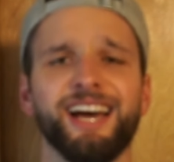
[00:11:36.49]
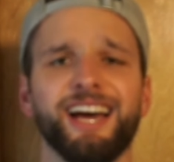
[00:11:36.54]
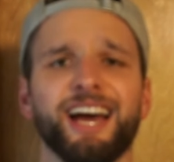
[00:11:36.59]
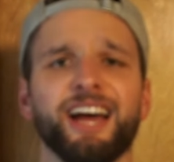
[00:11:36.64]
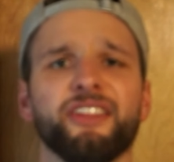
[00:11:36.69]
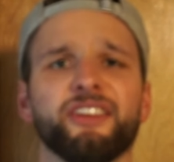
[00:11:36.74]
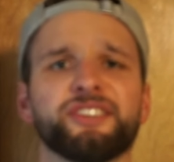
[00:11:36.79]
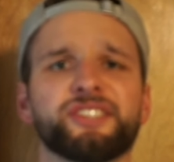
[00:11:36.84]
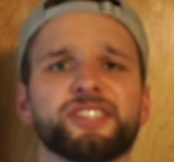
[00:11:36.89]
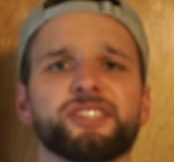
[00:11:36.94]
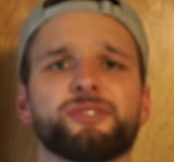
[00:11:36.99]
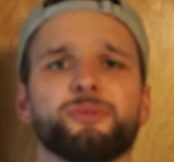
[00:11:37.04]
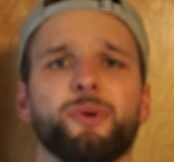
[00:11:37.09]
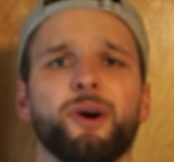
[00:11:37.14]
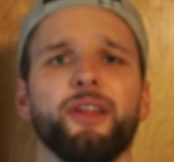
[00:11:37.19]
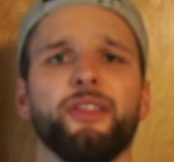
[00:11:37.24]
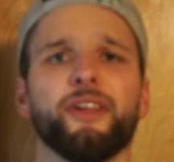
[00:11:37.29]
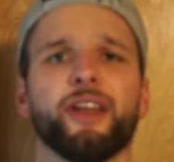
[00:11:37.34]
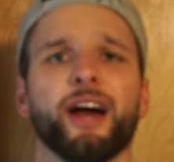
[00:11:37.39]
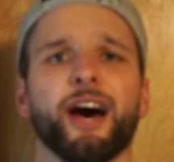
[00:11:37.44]
And this is the
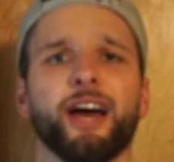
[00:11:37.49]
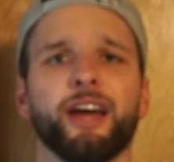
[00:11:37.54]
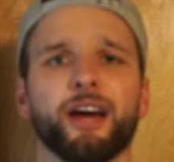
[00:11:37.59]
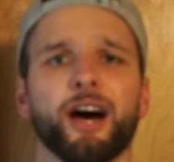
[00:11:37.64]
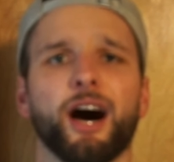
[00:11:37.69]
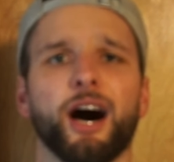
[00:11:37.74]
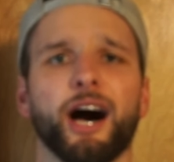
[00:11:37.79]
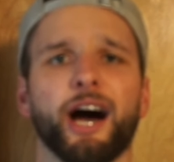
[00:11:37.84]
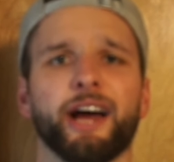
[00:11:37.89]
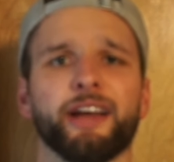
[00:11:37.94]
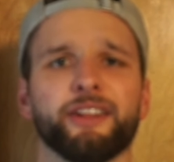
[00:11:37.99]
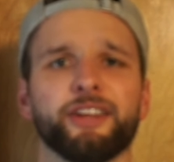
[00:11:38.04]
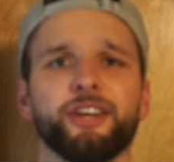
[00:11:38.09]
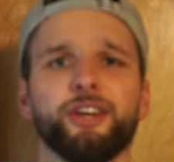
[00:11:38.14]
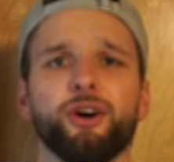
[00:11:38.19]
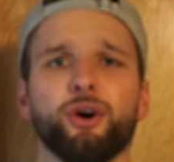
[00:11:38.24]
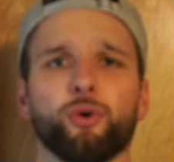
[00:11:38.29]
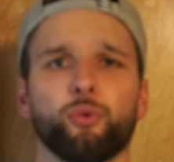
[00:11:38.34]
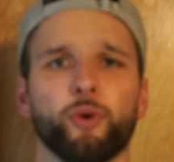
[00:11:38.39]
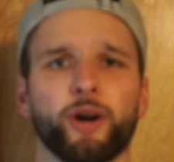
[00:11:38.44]
one that I
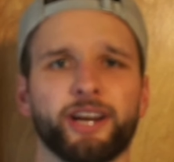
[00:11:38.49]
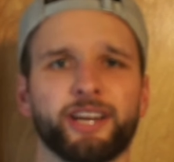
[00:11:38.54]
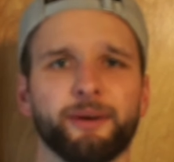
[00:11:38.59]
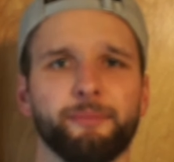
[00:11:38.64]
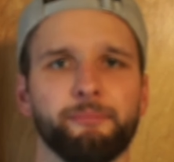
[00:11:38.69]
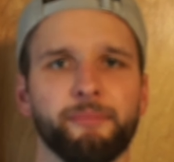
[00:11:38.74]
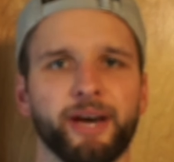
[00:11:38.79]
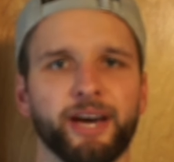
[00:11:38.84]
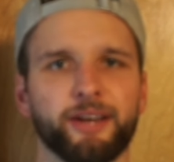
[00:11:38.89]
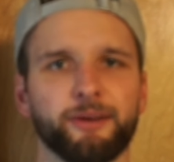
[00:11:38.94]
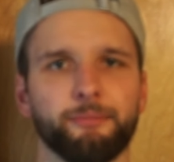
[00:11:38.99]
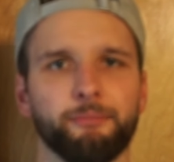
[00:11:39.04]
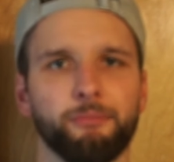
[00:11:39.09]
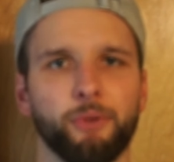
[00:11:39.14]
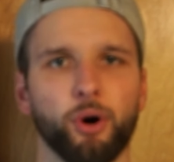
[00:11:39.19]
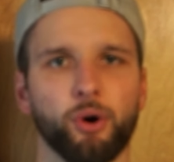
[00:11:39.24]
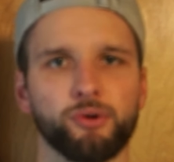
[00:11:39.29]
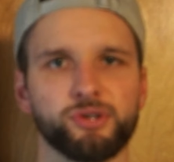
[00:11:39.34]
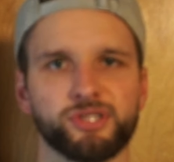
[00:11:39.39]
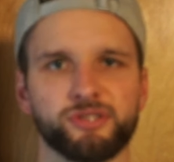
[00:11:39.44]
highly recommend
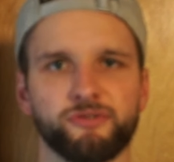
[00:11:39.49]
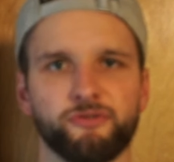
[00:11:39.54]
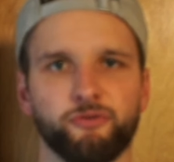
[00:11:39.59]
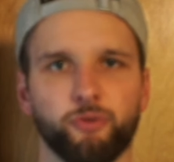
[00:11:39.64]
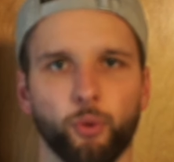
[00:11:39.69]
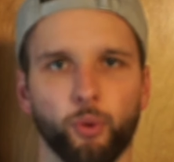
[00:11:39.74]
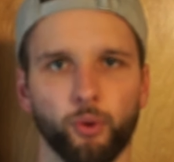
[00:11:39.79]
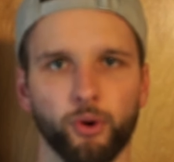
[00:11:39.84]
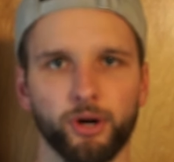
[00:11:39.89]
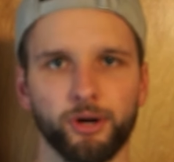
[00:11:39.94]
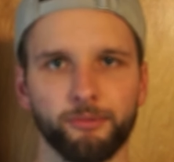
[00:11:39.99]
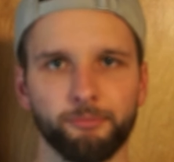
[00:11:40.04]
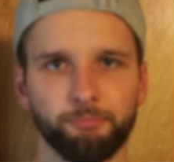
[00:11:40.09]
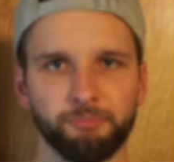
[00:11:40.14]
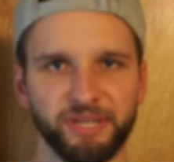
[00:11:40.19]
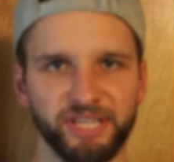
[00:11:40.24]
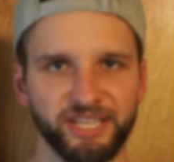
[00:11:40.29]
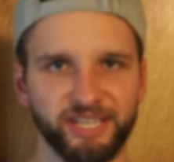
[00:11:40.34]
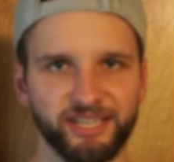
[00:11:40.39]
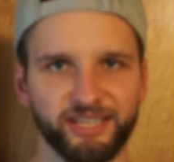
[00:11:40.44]
most for
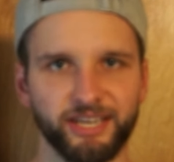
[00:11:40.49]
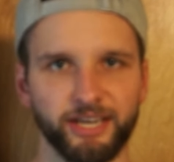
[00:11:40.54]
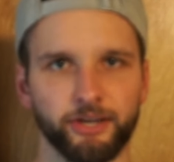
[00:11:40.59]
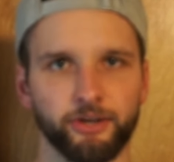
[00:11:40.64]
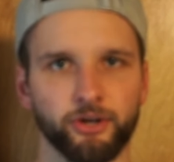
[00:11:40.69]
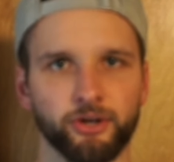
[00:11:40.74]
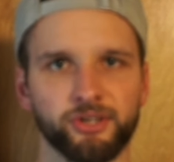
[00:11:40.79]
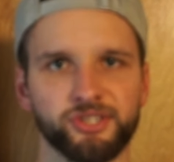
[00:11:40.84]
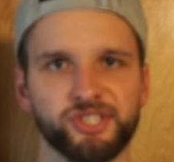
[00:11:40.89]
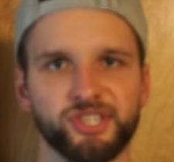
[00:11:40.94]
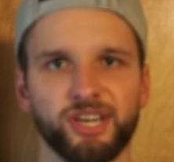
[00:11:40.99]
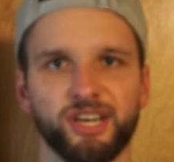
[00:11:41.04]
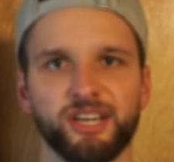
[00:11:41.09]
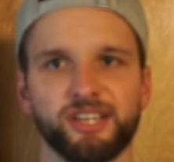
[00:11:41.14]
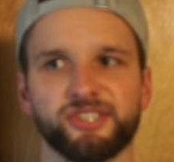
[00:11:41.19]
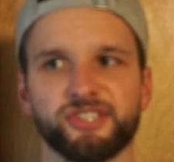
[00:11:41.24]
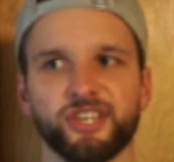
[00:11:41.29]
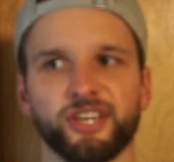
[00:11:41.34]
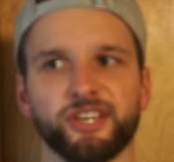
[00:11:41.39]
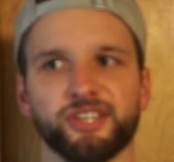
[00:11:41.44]
beginners
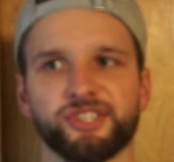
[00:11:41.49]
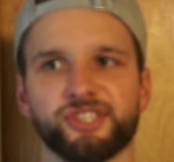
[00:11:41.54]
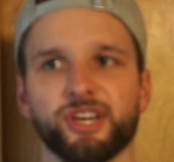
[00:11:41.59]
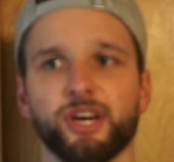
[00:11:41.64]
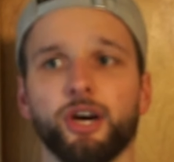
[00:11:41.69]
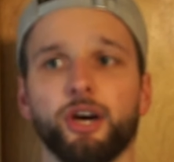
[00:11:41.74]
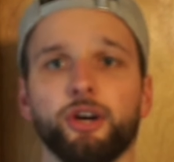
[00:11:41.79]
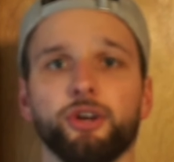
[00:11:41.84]
since